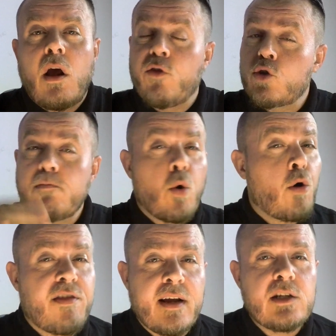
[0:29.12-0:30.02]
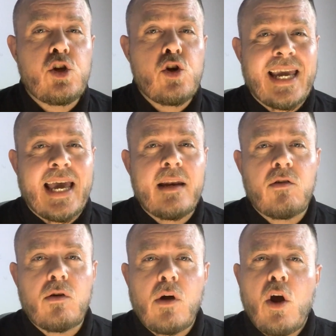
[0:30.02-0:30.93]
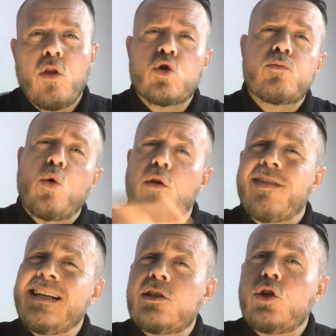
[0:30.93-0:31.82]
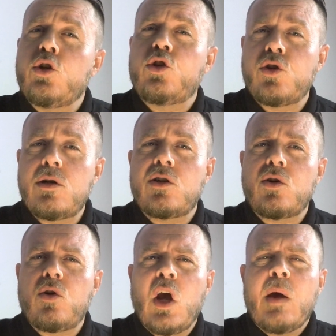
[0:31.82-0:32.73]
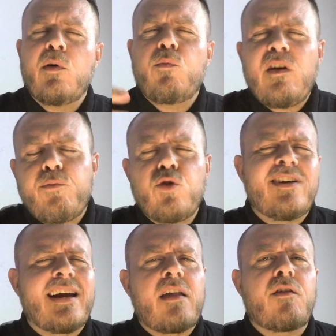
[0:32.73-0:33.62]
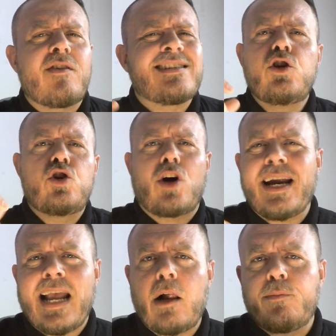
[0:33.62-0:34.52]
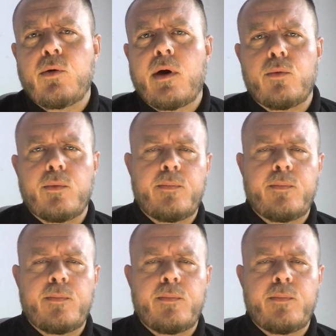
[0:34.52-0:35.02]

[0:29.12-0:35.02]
There's more things that you can do, there's more things that you shouldn't do, but we put together this to try and help you out.